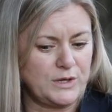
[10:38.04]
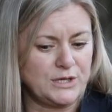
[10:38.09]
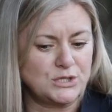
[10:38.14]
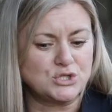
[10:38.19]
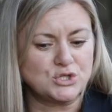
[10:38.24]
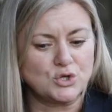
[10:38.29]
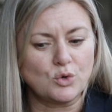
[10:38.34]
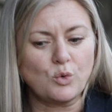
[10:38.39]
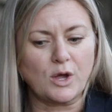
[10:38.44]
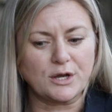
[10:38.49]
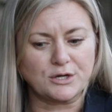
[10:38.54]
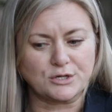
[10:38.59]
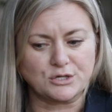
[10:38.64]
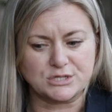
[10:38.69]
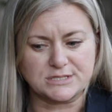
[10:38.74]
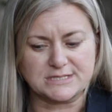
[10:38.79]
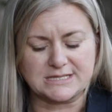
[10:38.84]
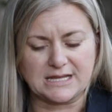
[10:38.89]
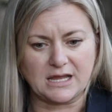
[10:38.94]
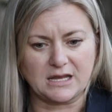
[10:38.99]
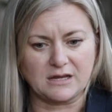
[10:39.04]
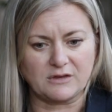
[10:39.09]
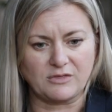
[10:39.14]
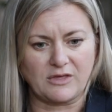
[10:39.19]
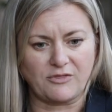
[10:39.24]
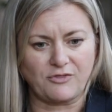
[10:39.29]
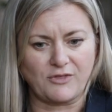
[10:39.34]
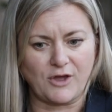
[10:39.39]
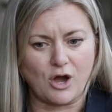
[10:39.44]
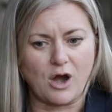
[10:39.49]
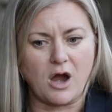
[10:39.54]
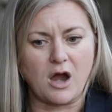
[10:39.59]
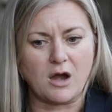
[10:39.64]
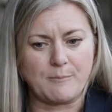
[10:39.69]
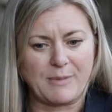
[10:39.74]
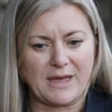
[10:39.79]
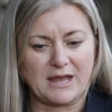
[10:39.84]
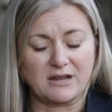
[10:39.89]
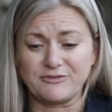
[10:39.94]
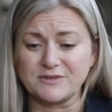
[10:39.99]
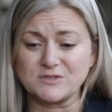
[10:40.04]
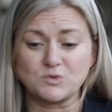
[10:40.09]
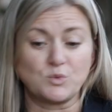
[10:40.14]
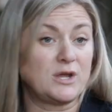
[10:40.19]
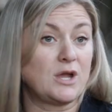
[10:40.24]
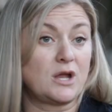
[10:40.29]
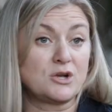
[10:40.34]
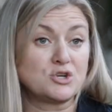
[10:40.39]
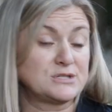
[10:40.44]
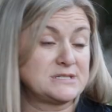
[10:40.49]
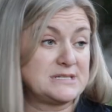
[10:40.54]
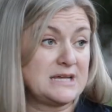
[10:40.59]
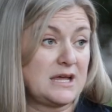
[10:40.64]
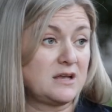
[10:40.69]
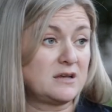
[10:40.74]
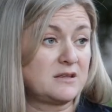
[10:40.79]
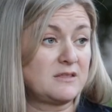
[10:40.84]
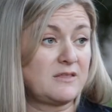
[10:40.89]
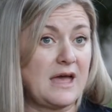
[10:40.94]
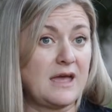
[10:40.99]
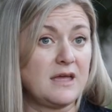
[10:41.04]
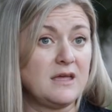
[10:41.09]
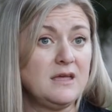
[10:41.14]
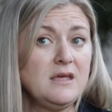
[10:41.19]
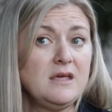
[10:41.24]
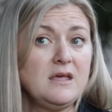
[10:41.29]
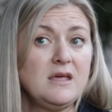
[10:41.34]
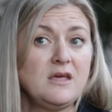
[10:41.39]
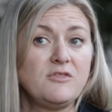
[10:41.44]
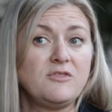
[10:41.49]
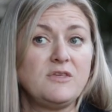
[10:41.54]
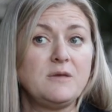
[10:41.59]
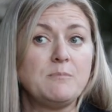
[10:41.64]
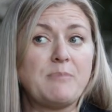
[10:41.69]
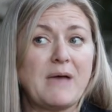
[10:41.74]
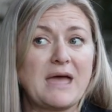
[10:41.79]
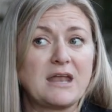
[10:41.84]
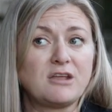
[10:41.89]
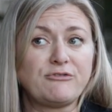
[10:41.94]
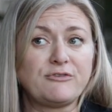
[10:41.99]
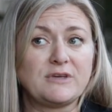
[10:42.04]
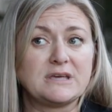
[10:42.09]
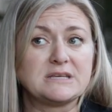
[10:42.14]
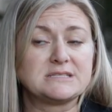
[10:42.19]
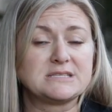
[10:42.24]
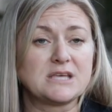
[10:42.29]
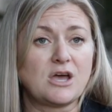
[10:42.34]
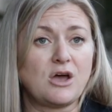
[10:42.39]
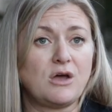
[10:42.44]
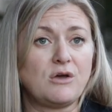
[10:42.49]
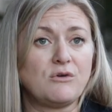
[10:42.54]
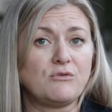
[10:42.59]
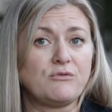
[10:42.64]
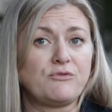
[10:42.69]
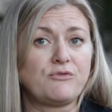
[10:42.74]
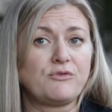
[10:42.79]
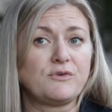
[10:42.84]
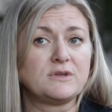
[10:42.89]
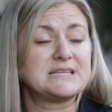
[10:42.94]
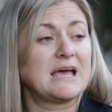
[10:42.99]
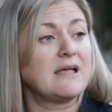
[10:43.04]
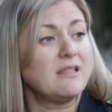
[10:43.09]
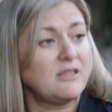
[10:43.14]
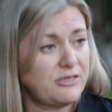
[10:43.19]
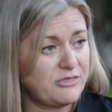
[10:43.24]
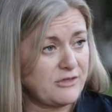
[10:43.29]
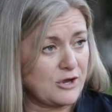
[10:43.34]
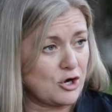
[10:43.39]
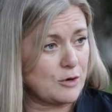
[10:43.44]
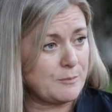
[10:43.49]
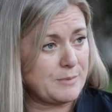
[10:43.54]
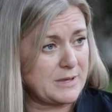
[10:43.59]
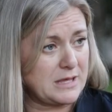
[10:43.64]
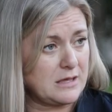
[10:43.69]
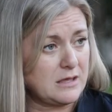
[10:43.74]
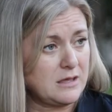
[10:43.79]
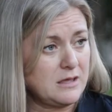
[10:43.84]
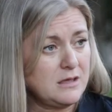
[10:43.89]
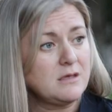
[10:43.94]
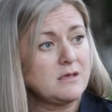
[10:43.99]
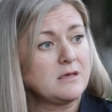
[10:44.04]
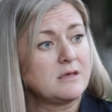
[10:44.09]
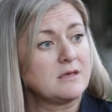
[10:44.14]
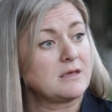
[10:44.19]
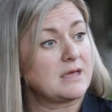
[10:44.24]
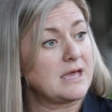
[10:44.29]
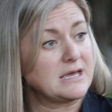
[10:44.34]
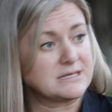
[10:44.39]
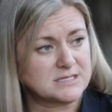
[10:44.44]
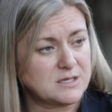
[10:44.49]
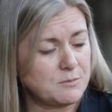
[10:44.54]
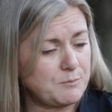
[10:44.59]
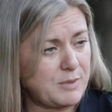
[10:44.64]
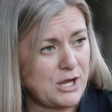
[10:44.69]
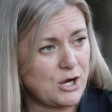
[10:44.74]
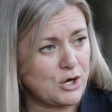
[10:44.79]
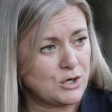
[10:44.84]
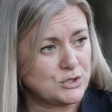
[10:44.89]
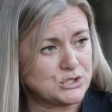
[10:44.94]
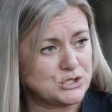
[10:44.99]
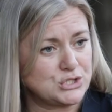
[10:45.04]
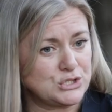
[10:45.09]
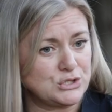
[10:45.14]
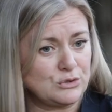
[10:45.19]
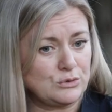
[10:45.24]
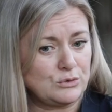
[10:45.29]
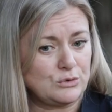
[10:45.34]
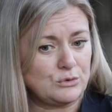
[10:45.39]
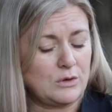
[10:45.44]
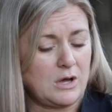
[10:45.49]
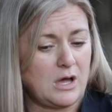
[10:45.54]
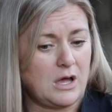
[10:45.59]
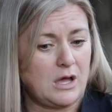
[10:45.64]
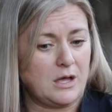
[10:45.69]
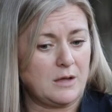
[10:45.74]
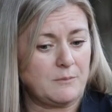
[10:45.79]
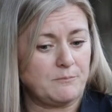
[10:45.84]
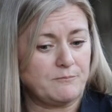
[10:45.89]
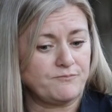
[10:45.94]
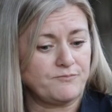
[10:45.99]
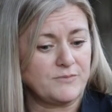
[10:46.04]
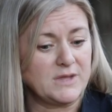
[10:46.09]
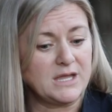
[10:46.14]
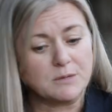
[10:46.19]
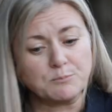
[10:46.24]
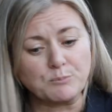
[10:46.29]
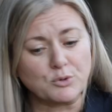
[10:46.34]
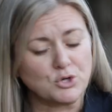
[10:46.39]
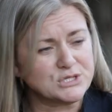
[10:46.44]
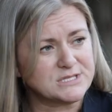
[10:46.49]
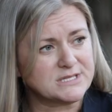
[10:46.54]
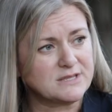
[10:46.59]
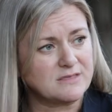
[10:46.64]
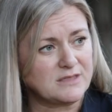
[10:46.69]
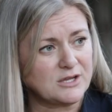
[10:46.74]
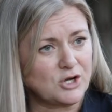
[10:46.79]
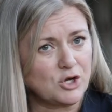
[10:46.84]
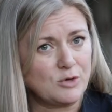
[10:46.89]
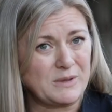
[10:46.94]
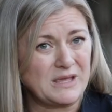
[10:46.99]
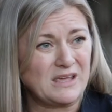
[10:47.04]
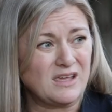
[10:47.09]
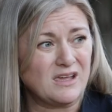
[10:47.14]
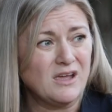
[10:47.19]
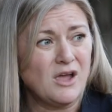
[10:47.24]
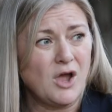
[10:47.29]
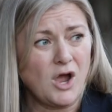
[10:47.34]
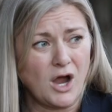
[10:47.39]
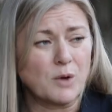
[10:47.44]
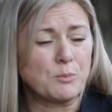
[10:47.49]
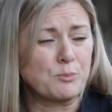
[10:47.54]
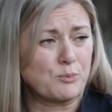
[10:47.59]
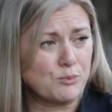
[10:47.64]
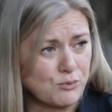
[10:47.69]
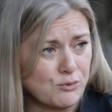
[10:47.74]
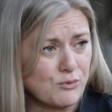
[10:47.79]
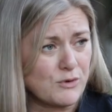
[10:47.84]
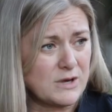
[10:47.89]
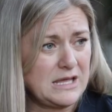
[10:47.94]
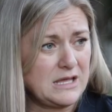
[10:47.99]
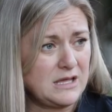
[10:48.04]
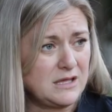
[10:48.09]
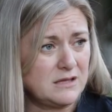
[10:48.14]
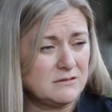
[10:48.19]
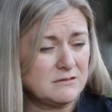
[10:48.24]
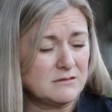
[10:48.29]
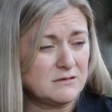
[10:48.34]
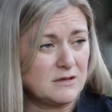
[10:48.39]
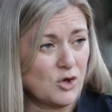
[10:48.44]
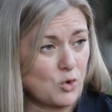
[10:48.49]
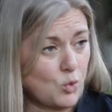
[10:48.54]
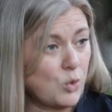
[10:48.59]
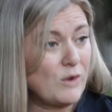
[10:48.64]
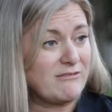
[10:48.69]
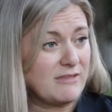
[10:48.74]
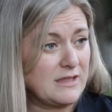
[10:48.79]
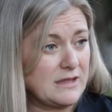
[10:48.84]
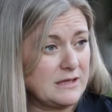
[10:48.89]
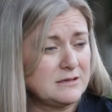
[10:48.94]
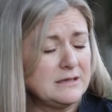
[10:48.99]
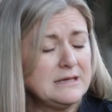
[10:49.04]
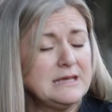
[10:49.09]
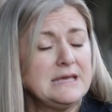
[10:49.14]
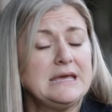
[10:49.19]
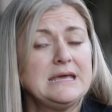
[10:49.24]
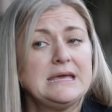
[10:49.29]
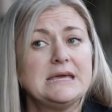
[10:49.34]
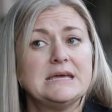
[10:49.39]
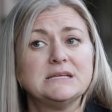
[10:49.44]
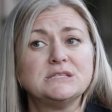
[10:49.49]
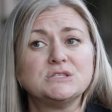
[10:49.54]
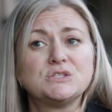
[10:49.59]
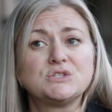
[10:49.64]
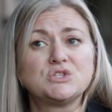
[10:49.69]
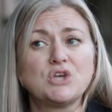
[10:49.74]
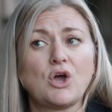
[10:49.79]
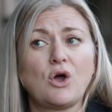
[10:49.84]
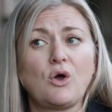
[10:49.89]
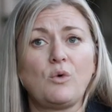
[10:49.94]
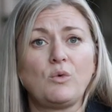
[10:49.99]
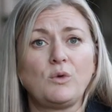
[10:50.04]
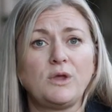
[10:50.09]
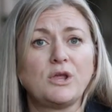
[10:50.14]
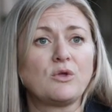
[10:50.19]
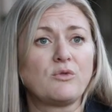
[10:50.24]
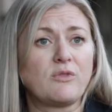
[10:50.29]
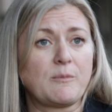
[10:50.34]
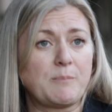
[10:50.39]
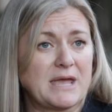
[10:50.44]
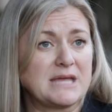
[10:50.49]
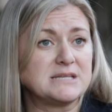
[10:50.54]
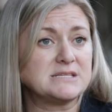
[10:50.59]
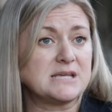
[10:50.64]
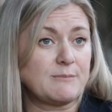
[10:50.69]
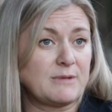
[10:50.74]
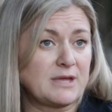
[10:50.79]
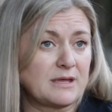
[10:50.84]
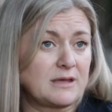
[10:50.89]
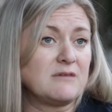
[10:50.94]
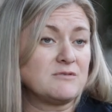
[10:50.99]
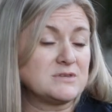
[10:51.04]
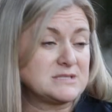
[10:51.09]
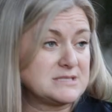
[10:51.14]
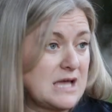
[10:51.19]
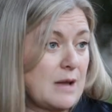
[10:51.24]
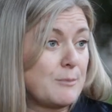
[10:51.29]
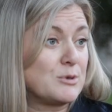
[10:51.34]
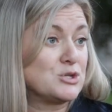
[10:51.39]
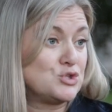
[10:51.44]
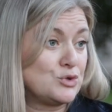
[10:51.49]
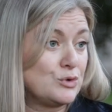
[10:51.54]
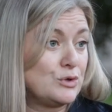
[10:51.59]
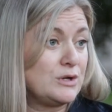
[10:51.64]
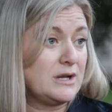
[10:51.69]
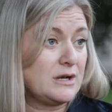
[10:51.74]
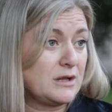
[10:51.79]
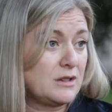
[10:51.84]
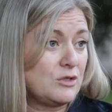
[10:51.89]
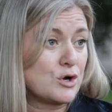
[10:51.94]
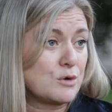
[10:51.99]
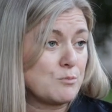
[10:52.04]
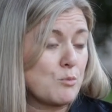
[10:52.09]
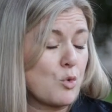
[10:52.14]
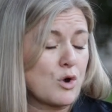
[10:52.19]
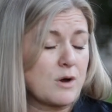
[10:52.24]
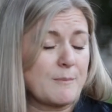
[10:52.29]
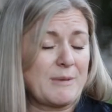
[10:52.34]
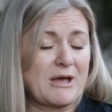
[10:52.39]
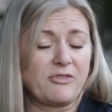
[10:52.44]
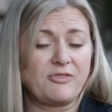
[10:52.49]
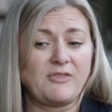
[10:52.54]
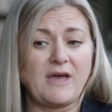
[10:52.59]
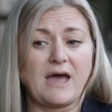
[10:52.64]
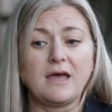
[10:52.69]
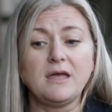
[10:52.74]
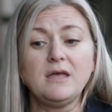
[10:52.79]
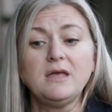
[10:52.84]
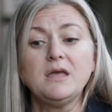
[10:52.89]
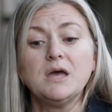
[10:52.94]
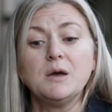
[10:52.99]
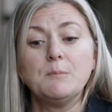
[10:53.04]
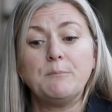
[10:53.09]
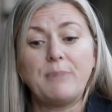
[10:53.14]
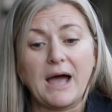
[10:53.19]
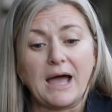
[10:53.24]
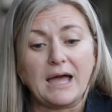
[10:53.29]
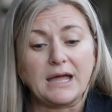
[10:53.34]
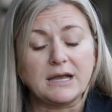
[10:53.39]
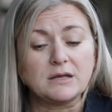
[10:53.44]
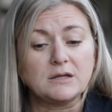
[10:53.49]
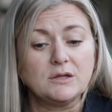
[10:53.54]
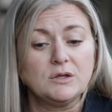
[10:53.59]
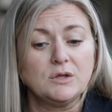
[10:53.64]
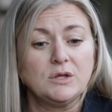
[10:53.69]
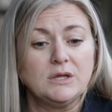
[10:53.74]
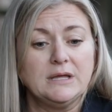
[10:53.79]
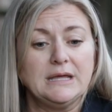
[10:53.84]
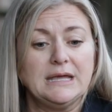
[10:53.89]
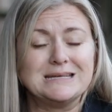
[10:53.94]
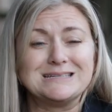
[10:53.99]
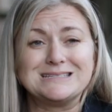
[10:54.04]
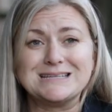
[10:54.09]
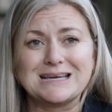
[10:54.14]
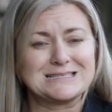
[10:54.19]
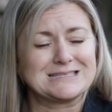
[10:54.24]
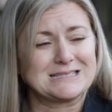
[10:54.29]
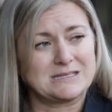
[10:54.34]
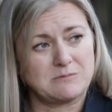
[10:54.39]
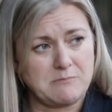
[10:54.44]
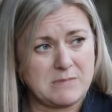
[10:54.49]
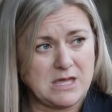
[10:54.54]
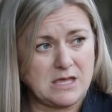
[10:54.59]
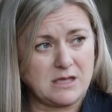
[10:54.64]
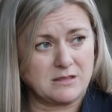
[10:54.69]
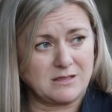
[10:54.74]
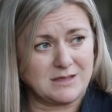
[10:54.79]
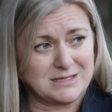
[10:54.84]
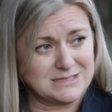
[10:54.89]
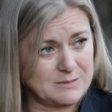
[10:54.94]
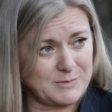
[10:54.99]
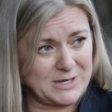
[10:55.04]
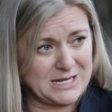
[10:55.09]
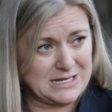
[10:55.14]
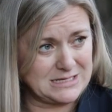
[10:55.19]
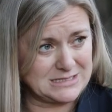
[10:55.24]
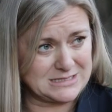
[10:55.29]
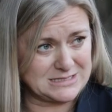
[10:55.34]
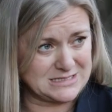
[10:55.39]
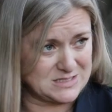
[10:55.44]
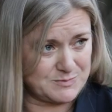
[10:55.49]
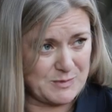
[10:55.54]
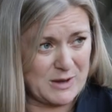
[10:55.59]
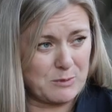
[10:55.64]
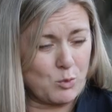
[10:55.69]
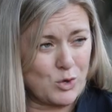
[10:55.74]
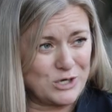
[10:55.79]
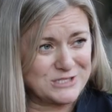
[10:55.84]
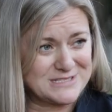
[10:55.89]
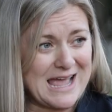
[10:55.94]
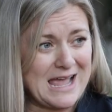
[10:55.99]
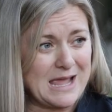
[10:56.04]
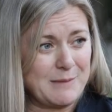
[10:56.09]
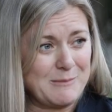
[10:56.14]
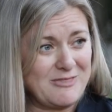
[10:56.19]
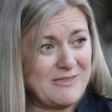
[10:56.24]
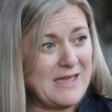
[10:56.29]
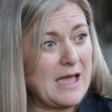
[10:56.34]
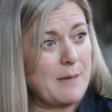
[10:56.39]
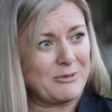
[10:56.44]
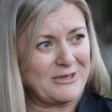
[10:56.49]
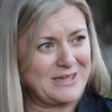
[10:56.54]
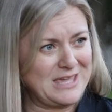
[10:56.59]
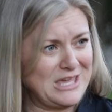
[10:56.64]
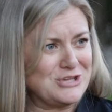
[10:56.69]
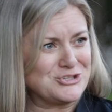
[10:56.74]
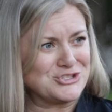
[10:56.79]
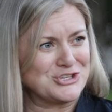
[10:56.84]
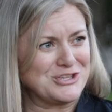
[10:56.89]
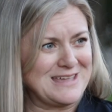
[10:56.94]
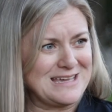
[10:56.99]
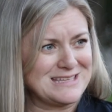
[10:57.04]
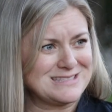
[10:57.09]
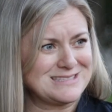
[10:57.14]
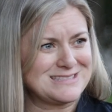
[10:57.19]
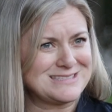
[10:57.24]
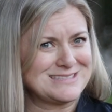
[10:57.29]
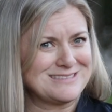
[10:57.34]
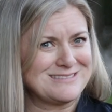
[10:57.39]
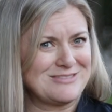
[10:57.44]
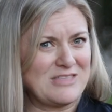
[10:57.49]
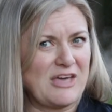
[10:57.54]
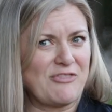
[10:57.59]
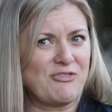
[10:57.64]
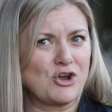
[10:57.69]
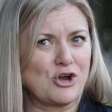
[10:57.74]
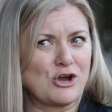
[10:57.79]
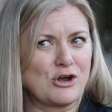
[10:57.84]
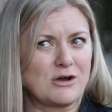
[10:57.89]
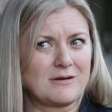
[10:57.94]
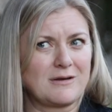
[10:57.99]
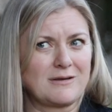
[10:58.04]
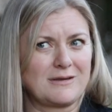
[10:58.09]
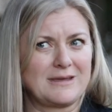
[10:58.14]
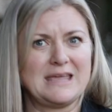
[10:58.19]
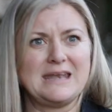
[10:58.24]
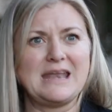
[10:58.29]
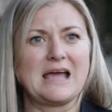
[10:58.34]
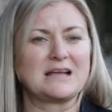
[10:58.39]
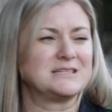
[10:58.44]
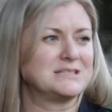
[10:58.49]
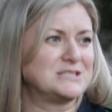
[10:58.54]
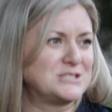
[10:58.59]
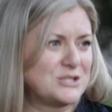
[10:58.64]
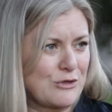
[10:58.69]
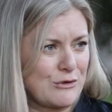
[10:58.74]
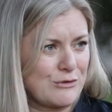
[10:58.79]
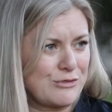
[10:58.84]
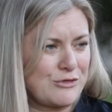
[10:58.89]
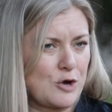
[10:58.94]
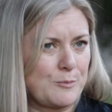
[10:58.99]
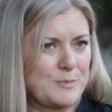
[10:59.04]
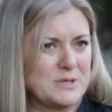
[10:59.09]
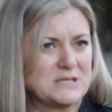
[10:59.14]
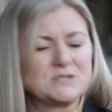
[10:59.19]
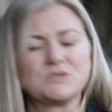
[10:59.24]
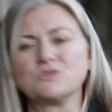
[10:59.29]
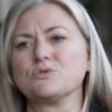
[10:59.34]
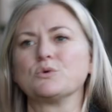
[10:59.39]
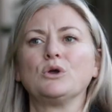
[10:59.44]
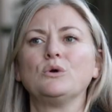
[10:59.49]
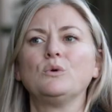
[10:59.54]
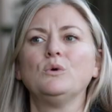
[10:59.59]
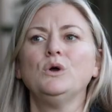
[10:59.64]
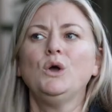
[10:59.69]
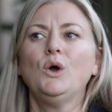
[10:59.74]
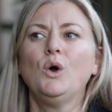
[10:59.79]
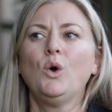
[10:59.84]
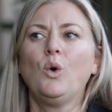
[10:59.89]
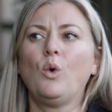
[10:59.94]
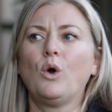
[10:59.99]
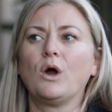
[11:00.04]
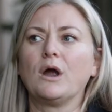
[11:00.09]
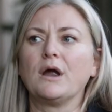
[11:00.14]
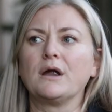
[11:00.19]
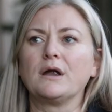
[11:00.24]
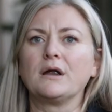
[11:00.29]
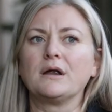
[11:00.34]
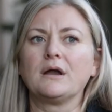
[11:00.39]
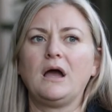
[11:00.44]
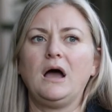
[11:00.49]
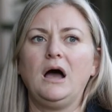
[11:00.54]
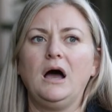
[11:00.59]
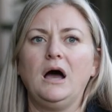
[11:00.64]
do understand that there are benefits. We understand that the benefits of teletherapy as compared to in-person therapy are pretty equivalent. And so, the pandemic gave us the opportunity to learn more about that. But it doesn't mean that somebody needs to spend more time in the application that they're connecting to their therapist through, or